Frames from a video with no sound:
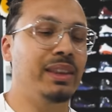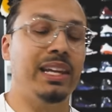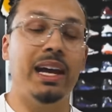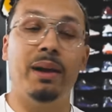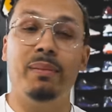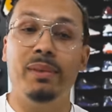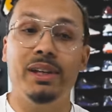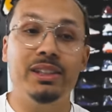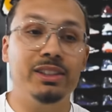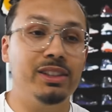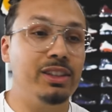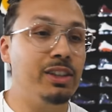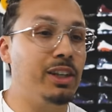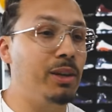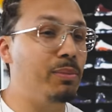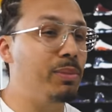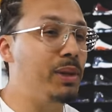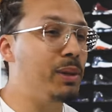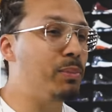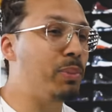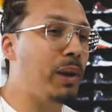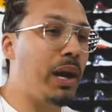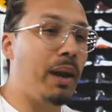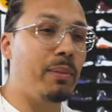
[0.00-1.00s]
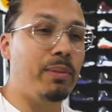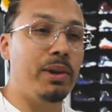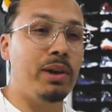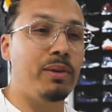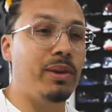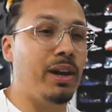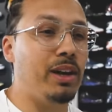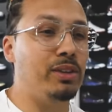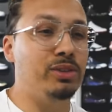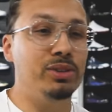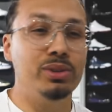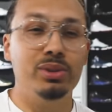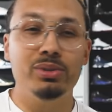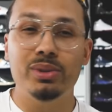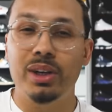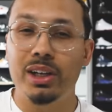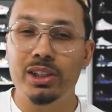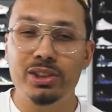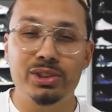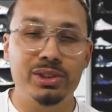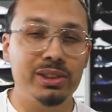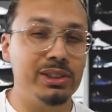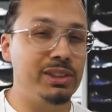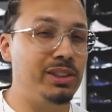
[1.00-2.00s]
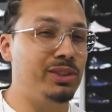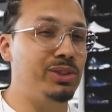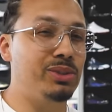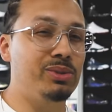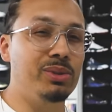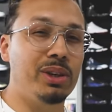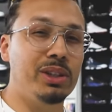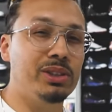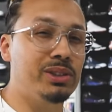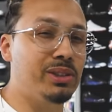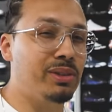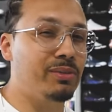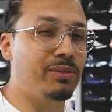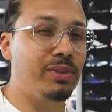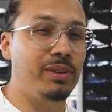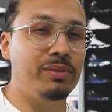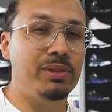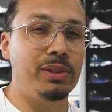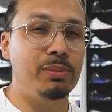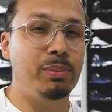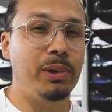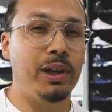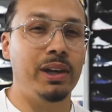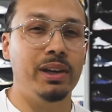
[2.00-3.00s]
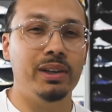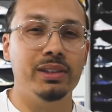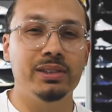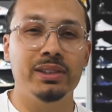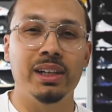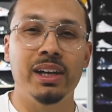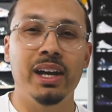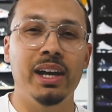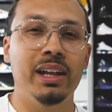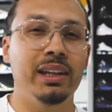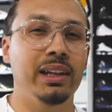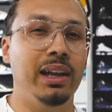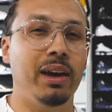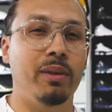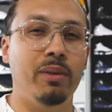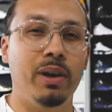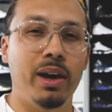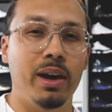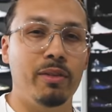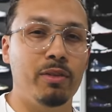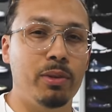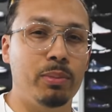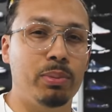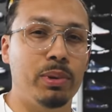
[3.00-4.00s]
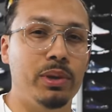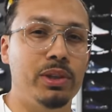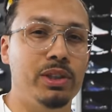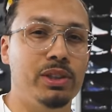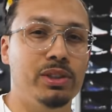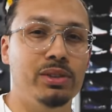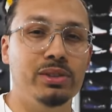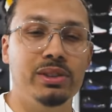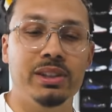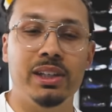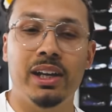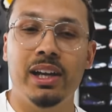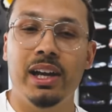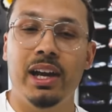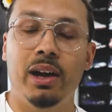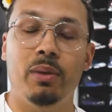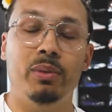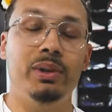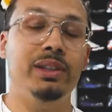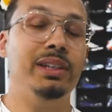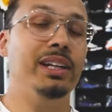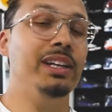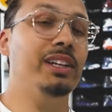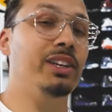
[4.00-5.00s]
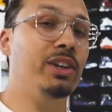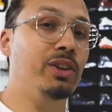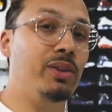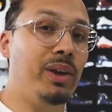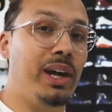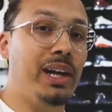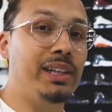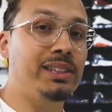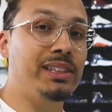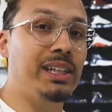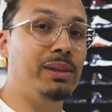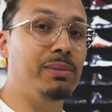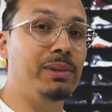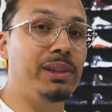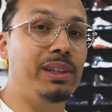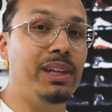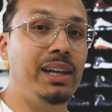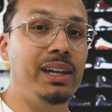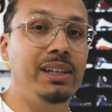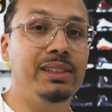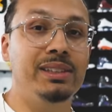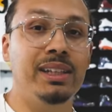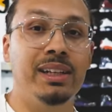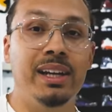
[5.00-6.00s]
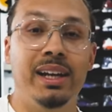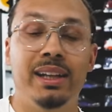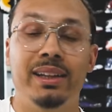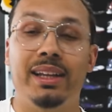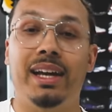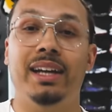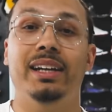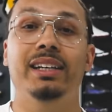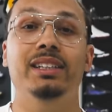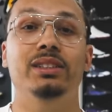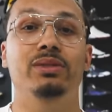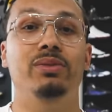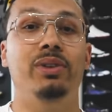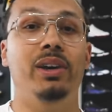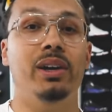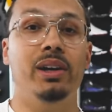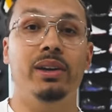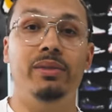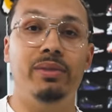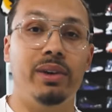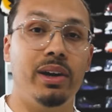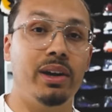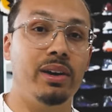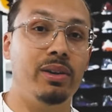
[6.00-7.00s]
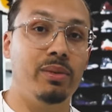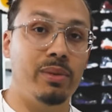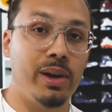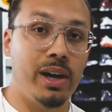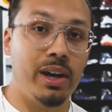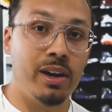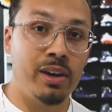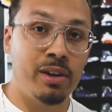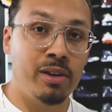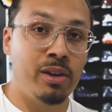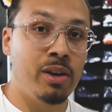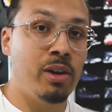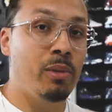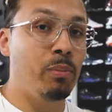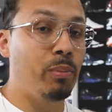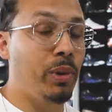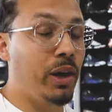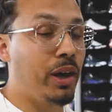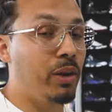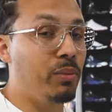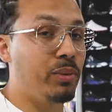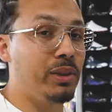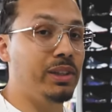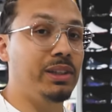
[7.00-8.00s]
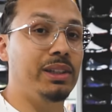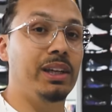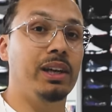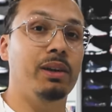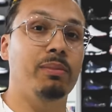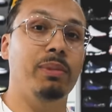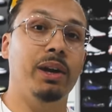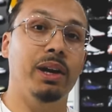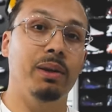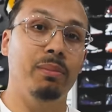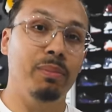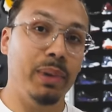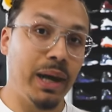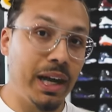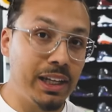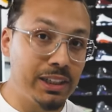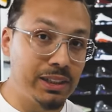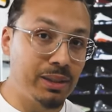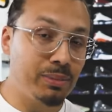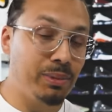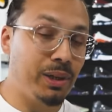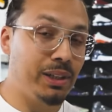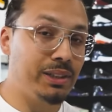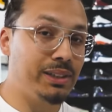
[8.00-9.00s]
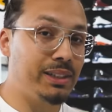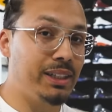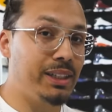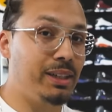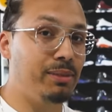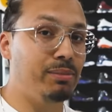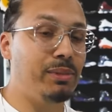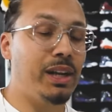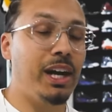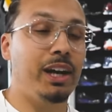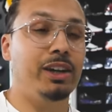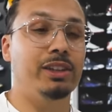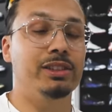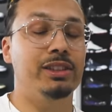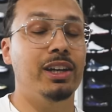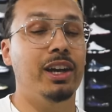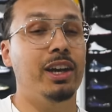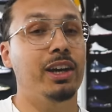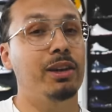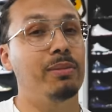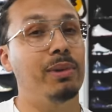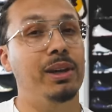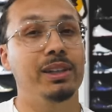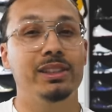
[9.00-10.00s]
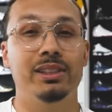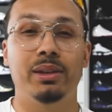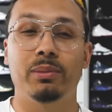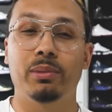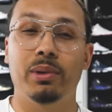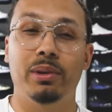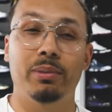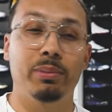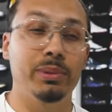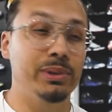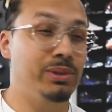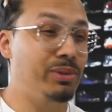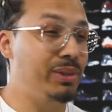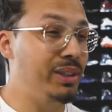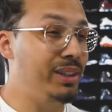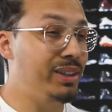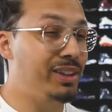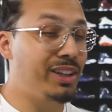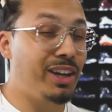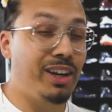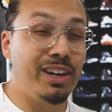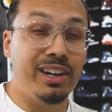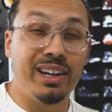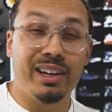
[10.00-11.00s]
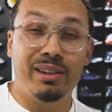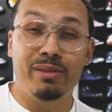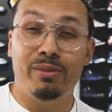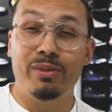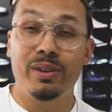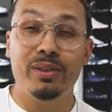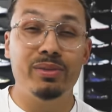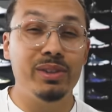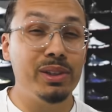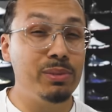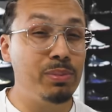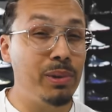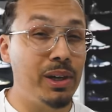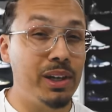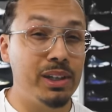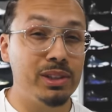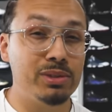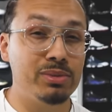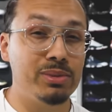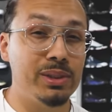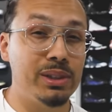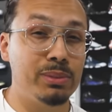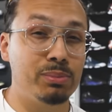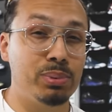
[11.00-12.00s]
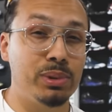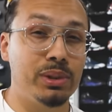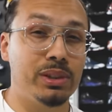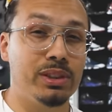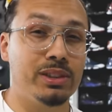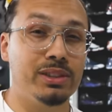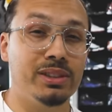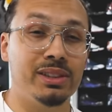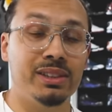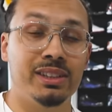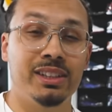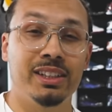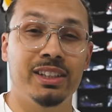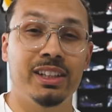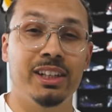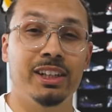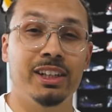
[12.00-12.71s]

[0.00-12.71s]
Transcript: that means there could be probably around 200 to 250 pairs that were ever produced. And when you think of the grand scheme of things, that is very, very rare. But when you think about a basketball team, now you're talking about somewhere between 30 and 50 pairs produced.